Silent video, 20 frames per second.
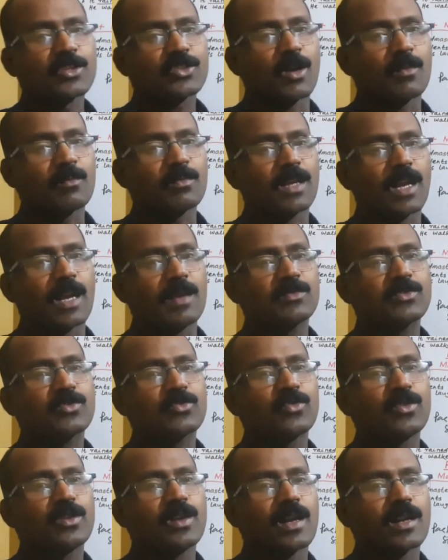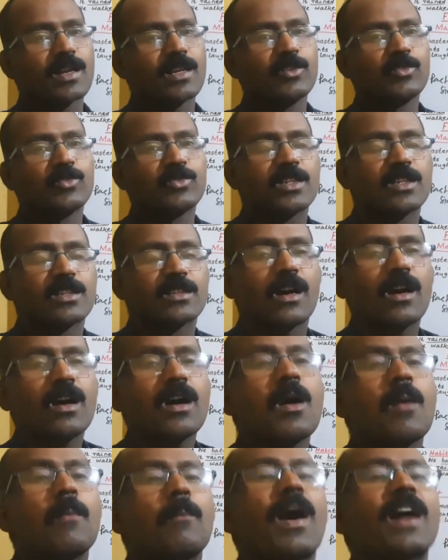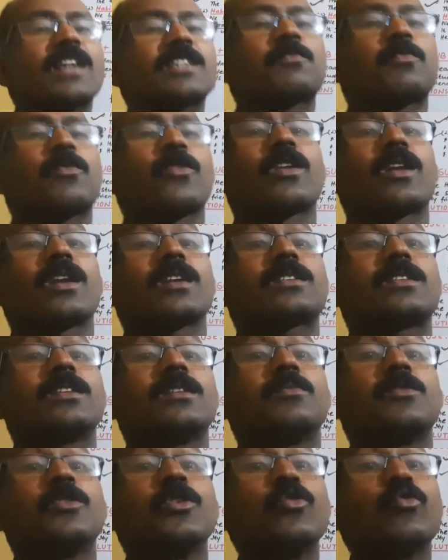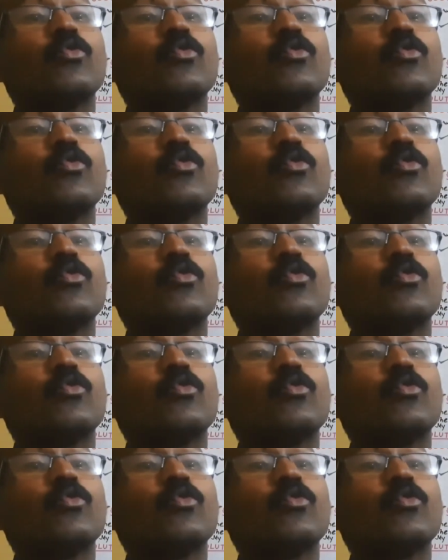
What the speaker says: Sometimes we are using the past progressive.